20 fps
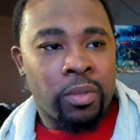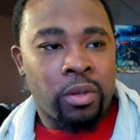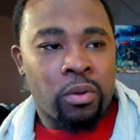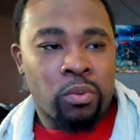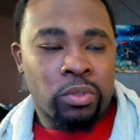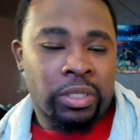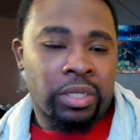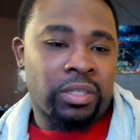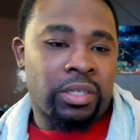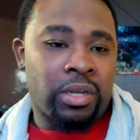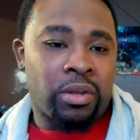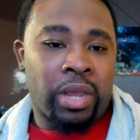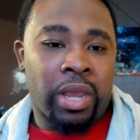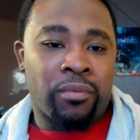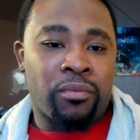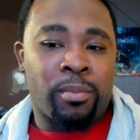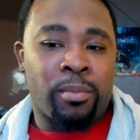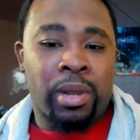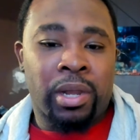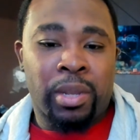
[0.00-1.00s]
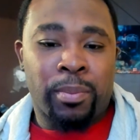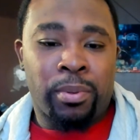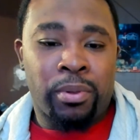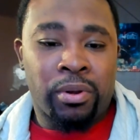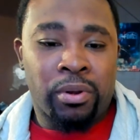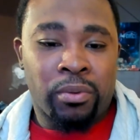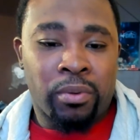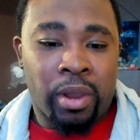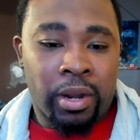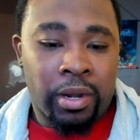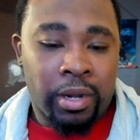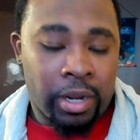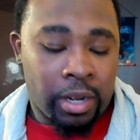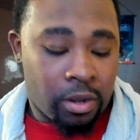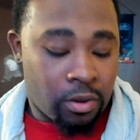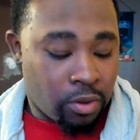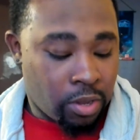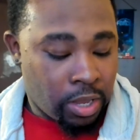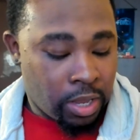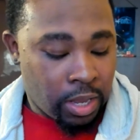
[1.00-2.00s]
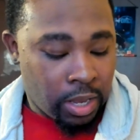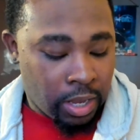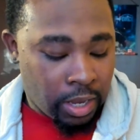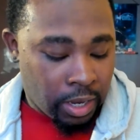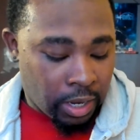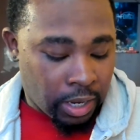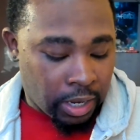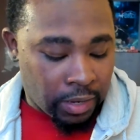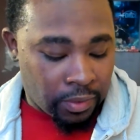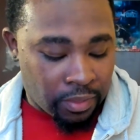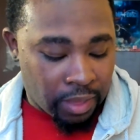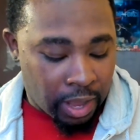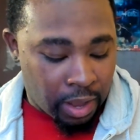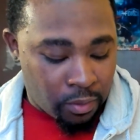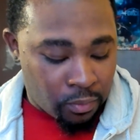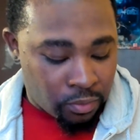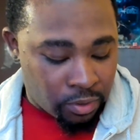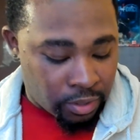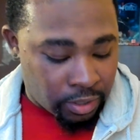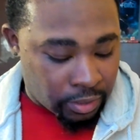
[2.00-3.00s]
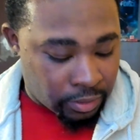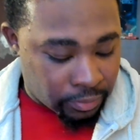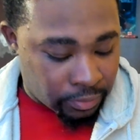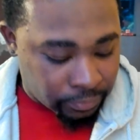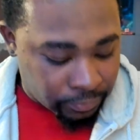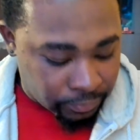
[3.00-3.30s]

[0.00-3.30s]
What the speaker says: which I still have on my computer right now, and that one.